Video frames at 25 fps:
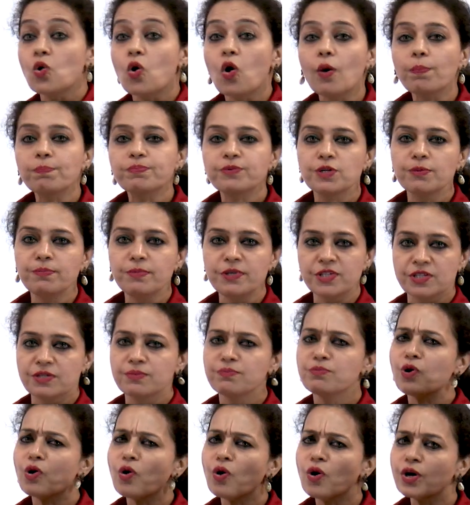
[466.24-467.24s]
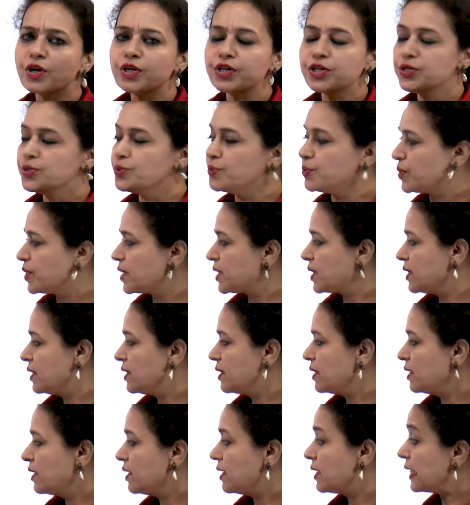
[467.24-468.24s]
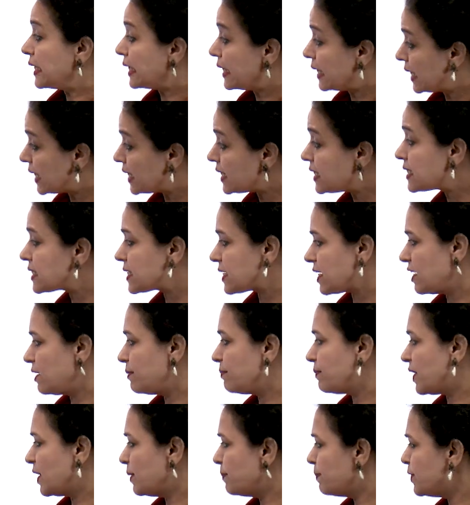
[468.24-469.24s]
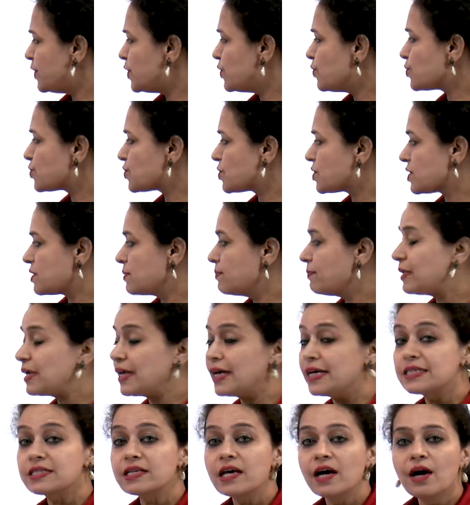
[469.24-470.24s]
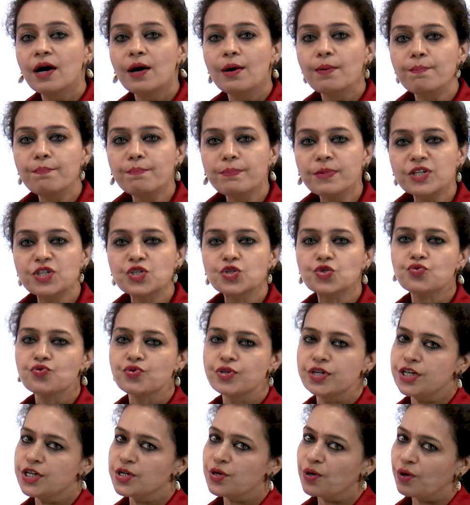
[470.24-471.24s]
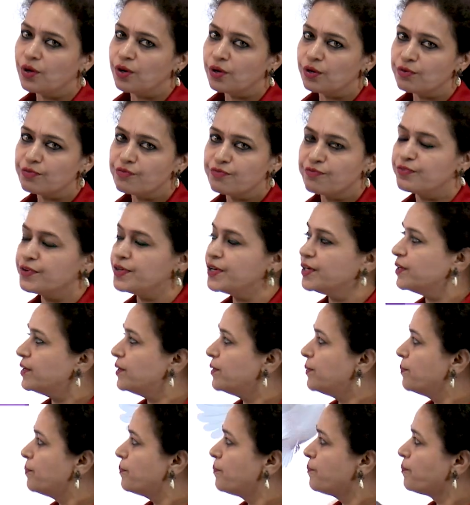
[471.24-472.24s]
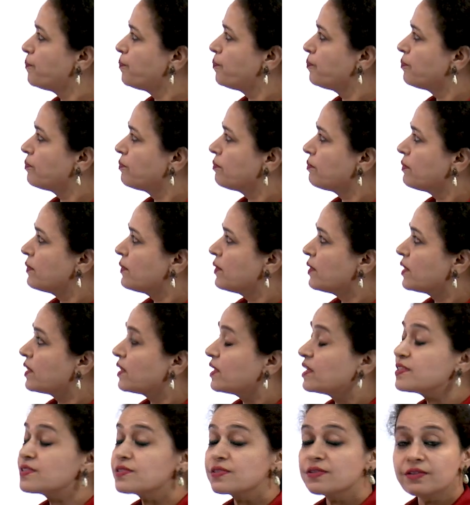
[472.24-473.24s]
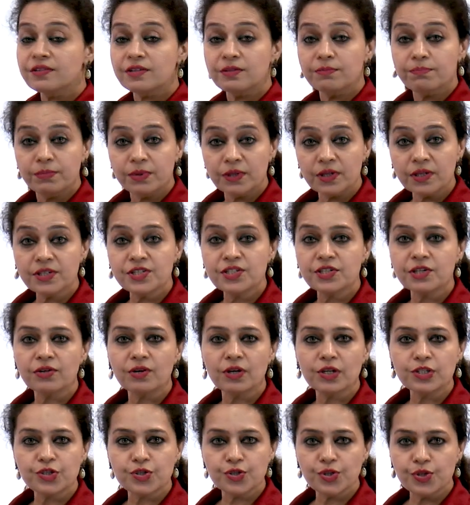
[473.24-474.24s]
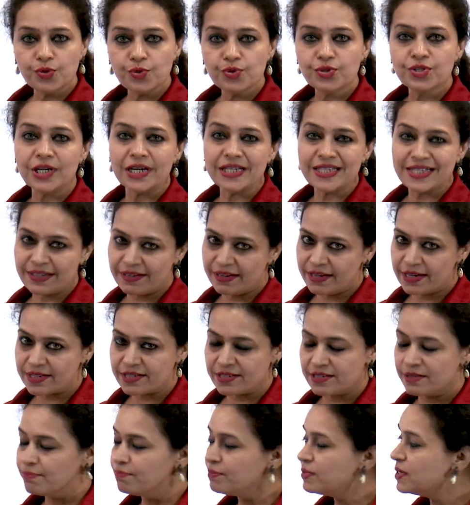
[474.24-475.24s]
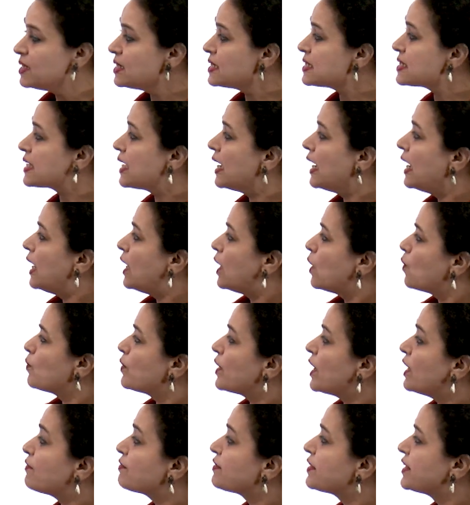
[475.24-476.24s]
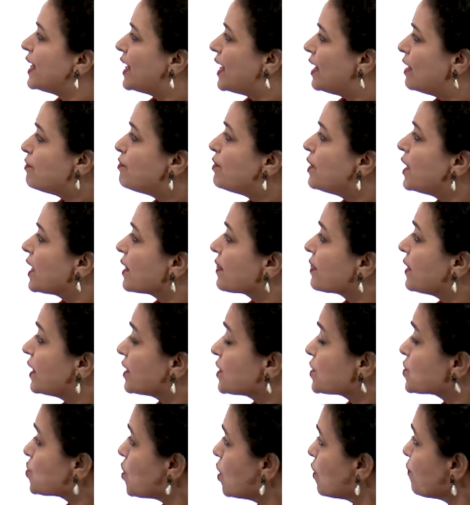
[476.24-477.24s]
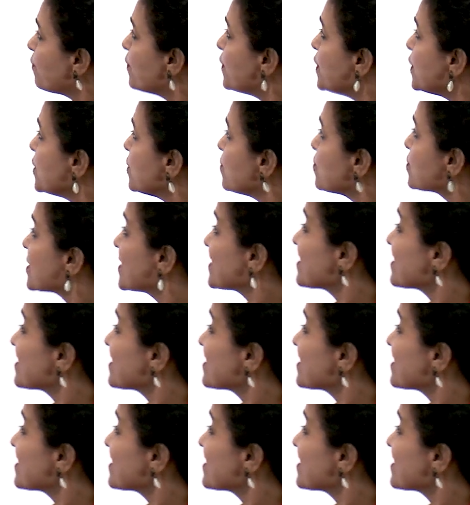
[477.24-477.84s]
optimism or youth. Nighttime can be used to symbolize mystery or fear. Then certain birds are also used as great symbols. We have dove that is often used as